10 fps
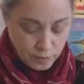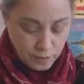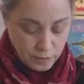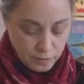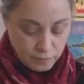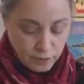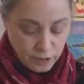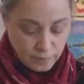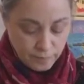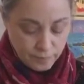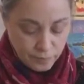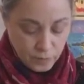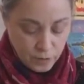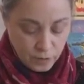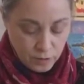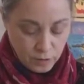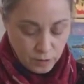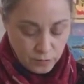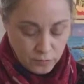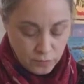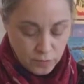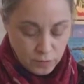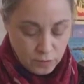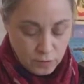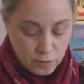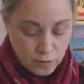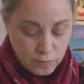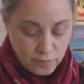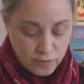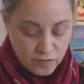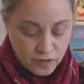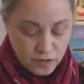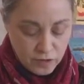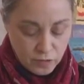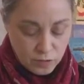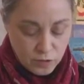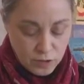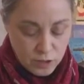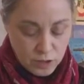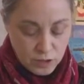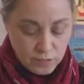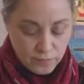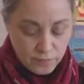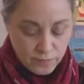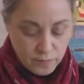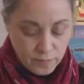Lovely. Tie a knot. Hopefully I've tied the knot tight enough.